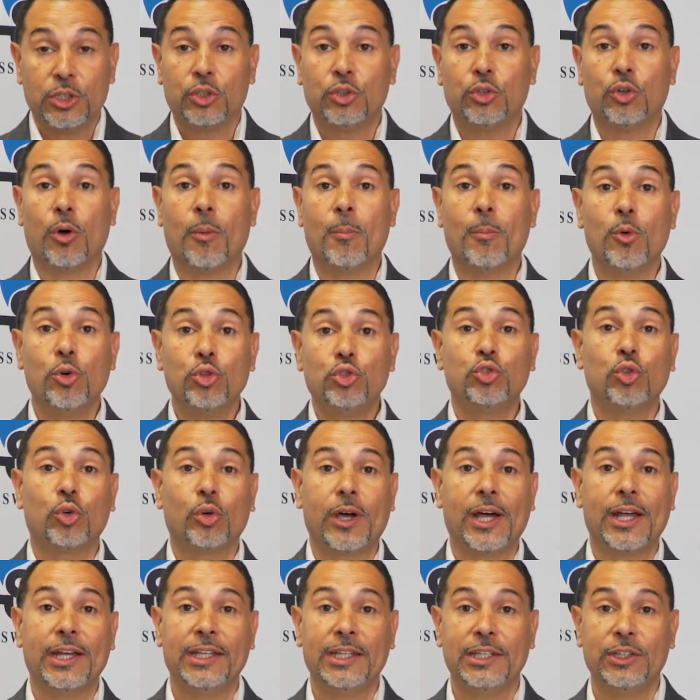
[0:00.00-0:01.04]
Con mucho
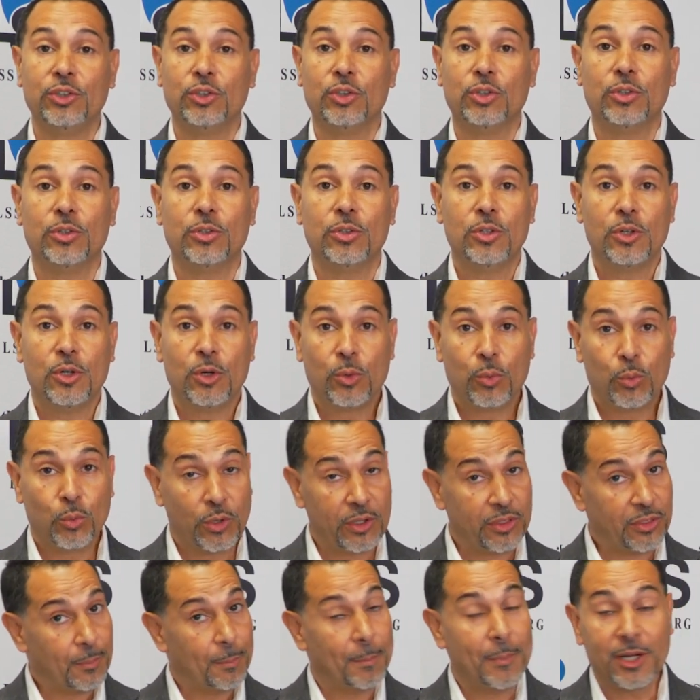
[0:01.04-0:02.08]
cariño,
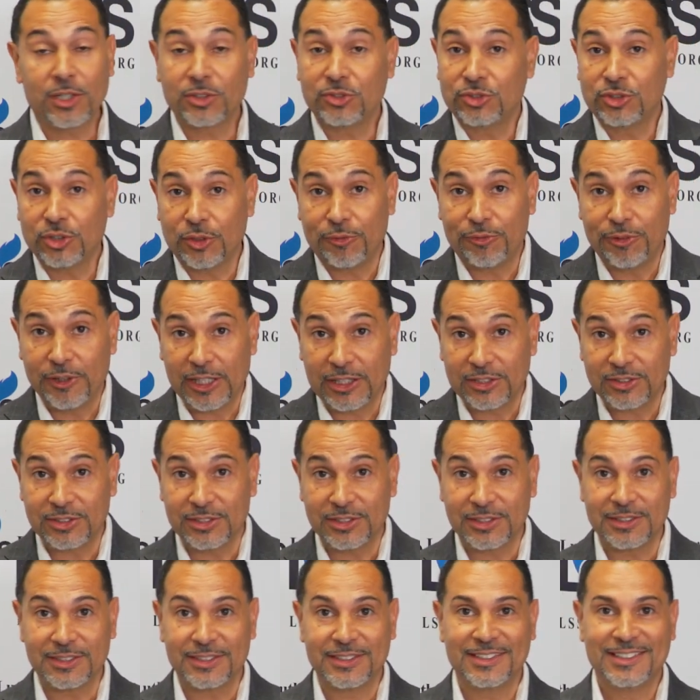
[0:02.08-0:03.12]
with much
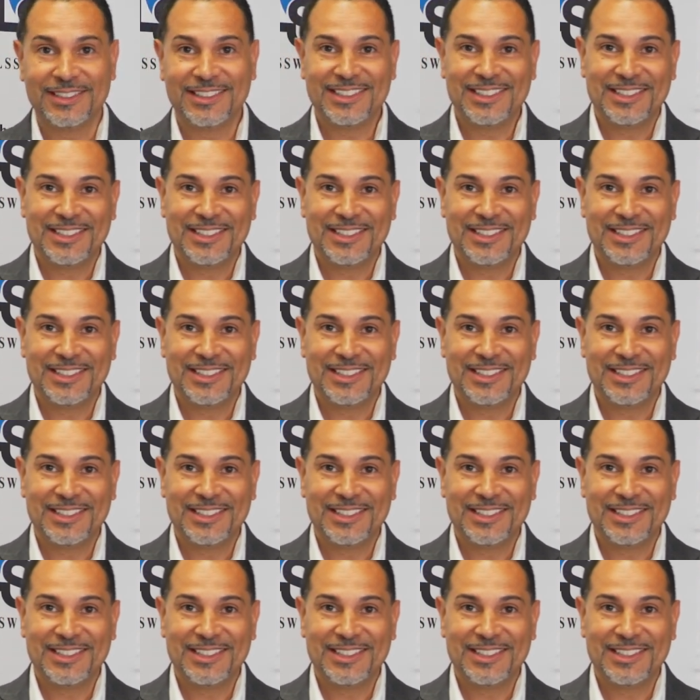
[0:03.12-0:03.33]
affection.